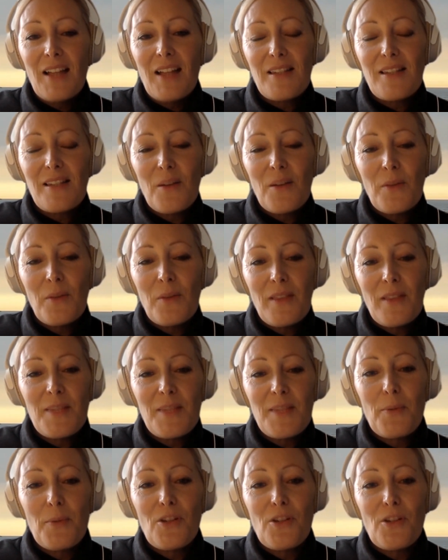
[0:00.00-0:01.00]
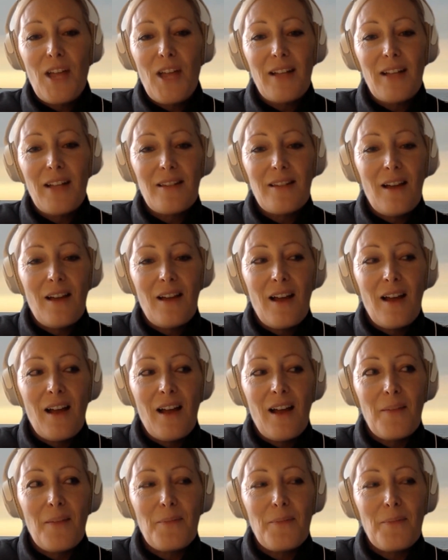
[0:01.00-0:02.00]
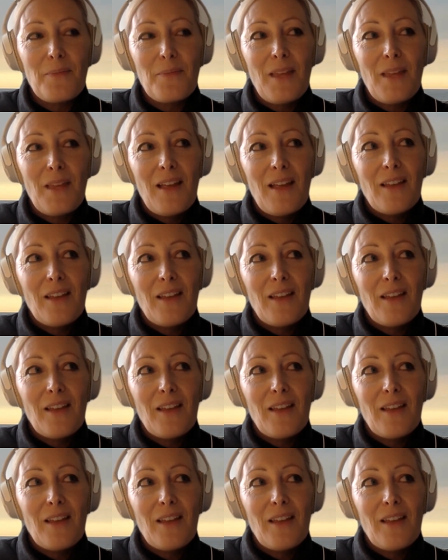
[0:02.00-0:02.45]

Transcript: And so with this project, I'm